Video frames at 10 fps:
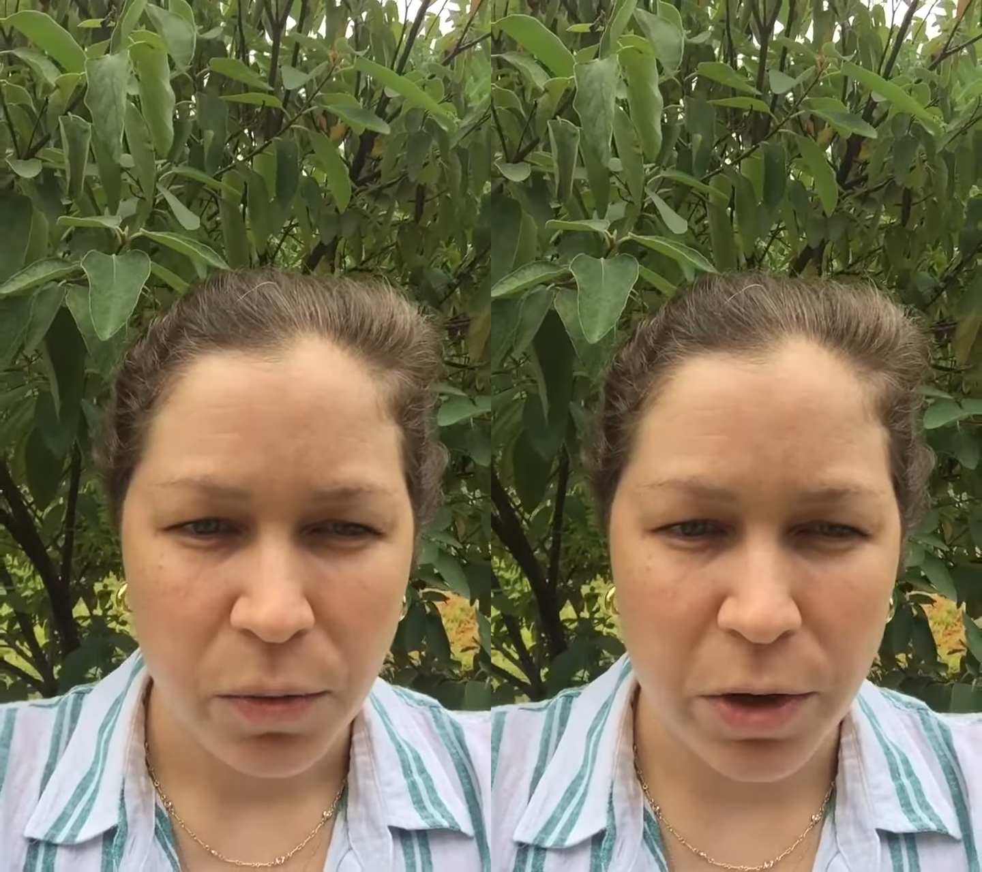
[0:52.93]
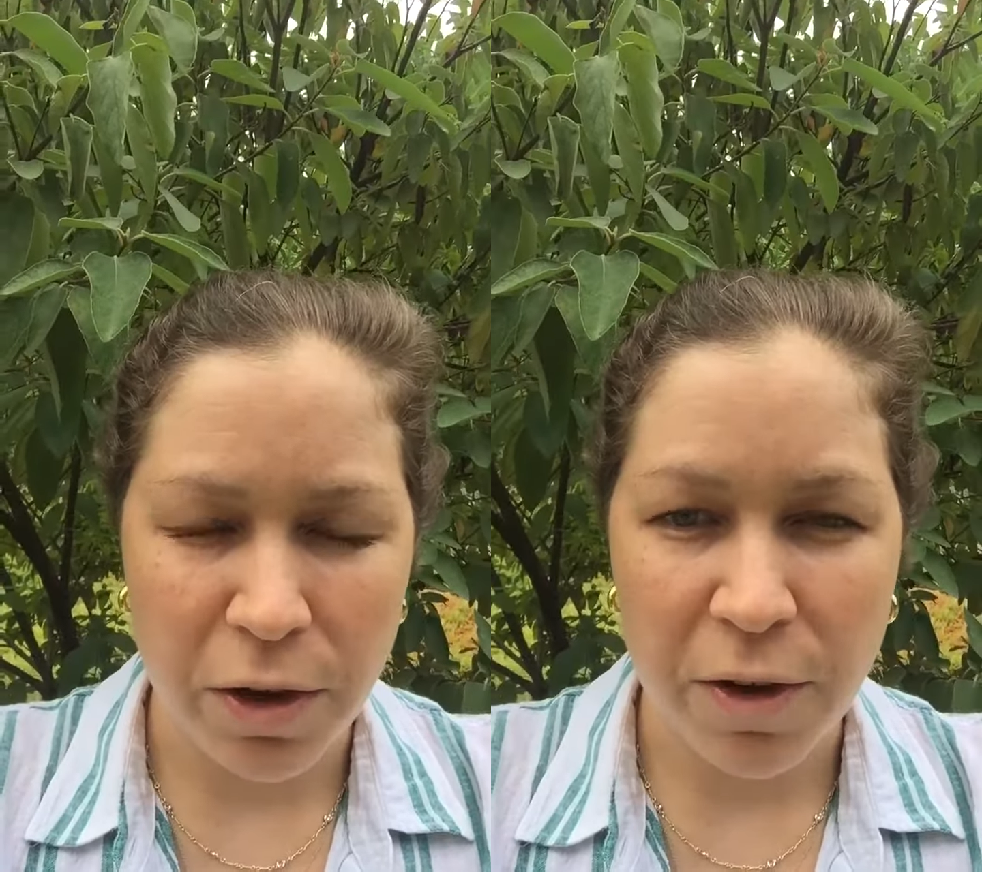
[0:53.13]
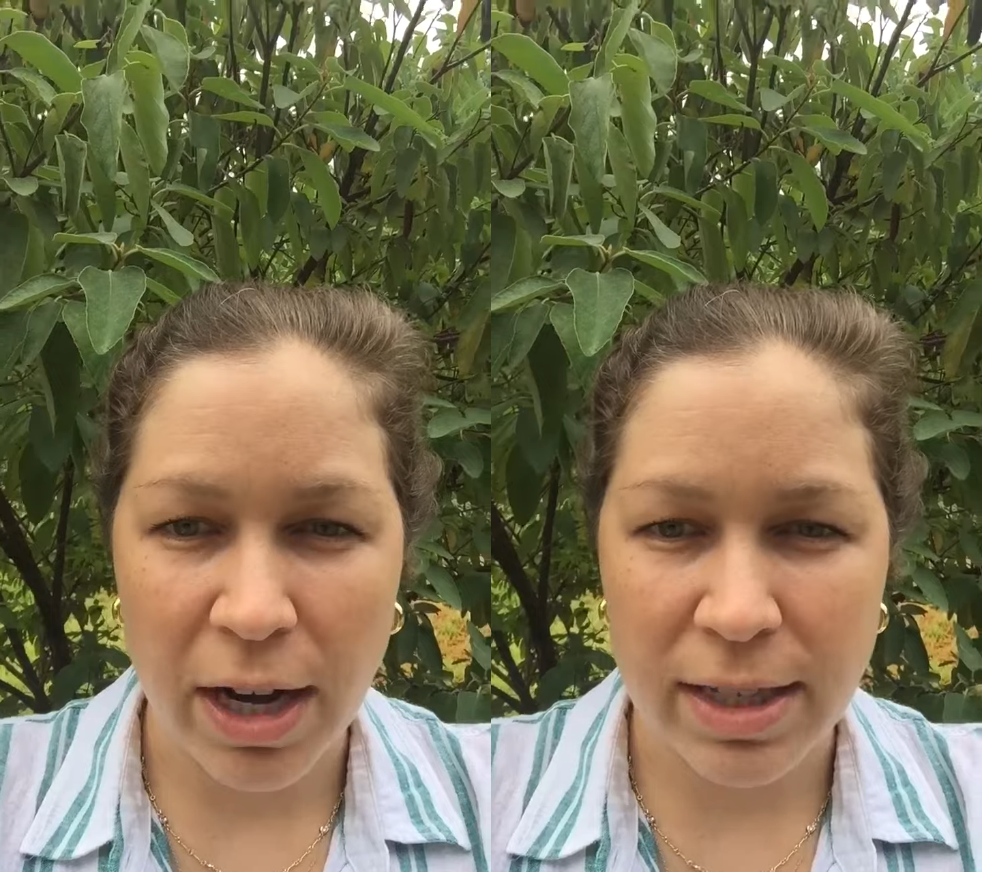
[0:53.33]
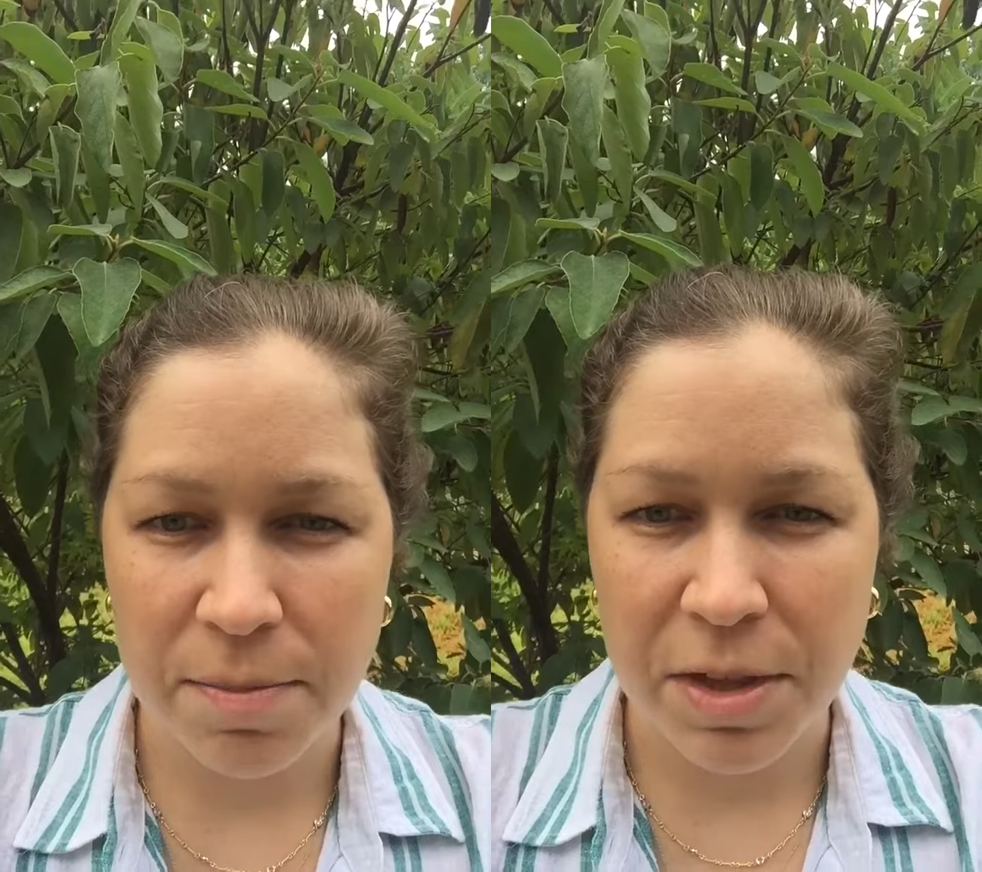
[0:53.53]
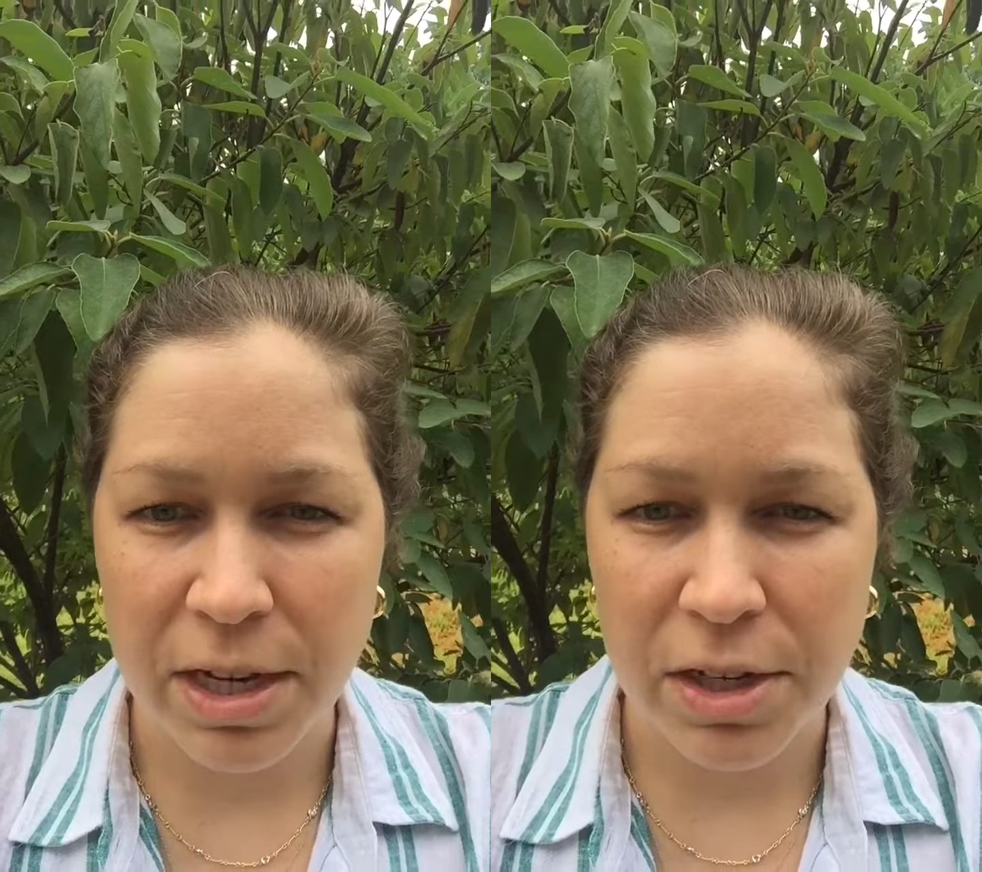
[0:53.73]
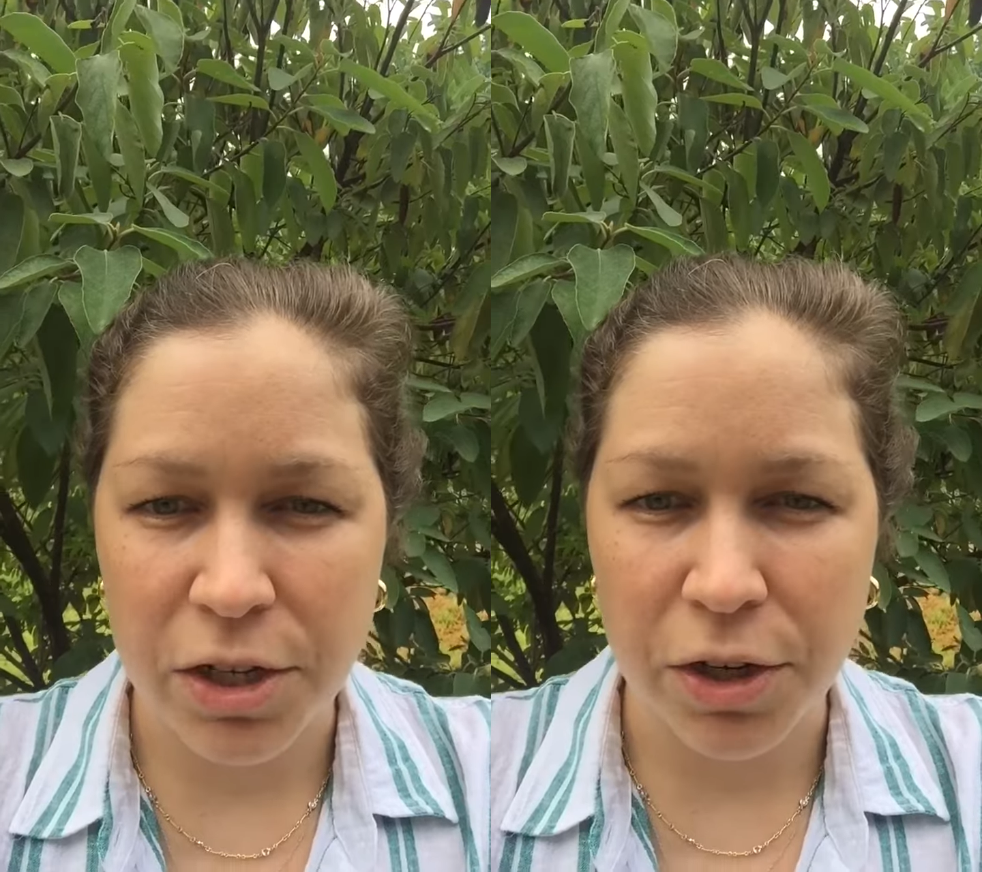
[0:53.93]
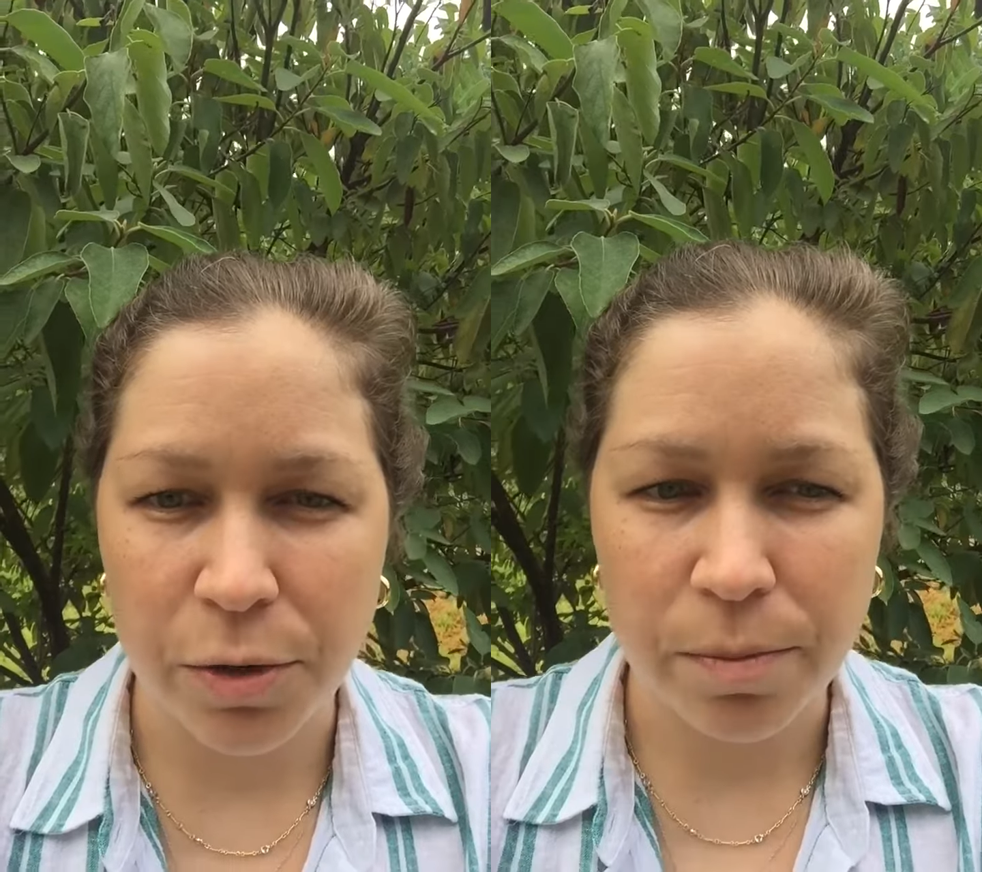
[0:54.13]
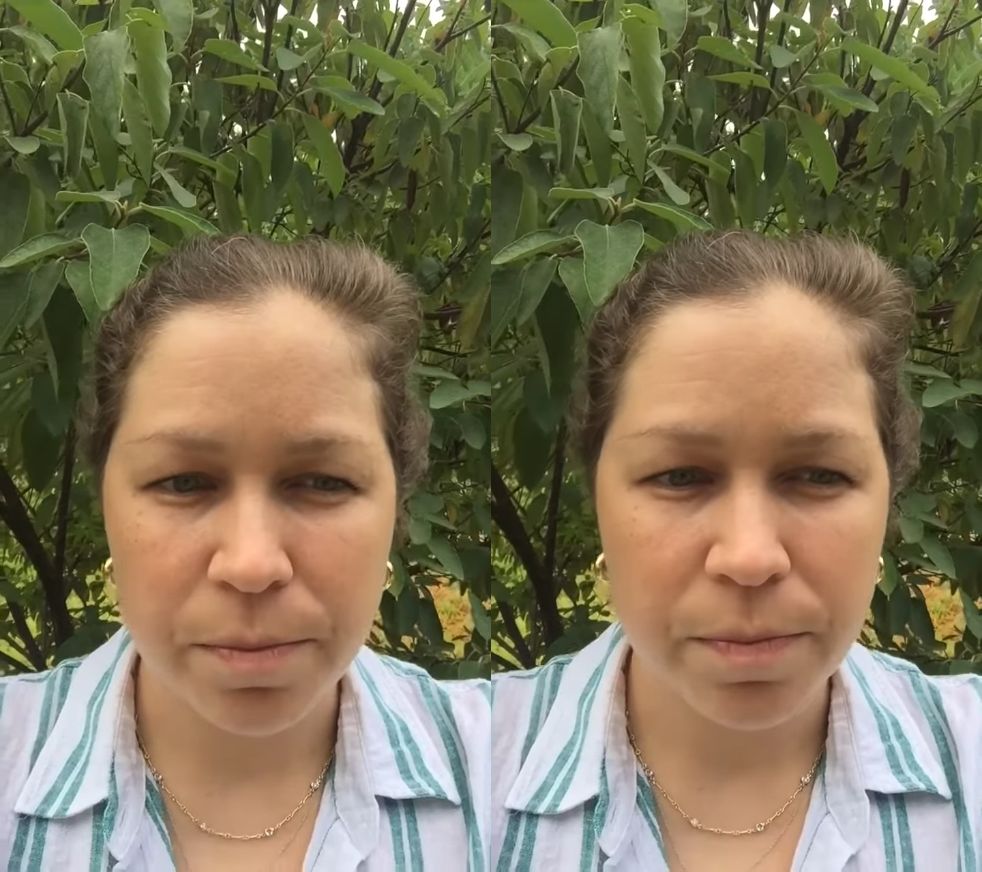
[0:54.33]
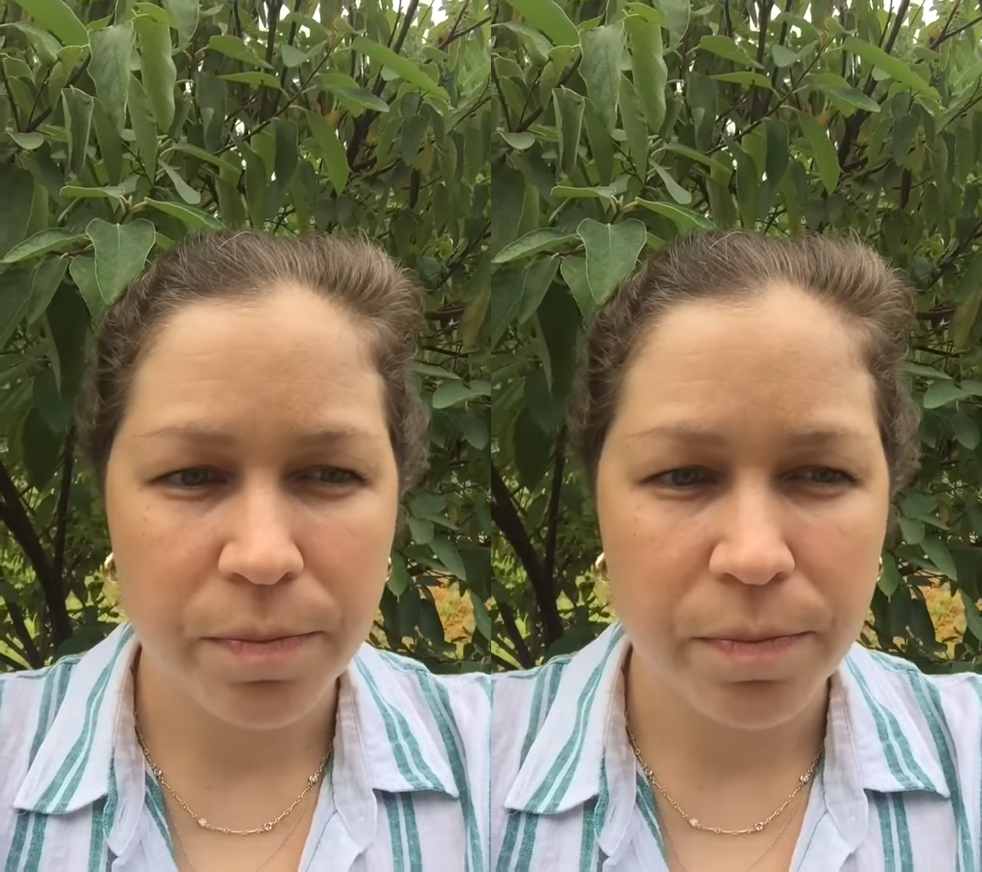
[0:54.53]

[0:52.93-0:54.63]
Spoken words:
when you've got something to do,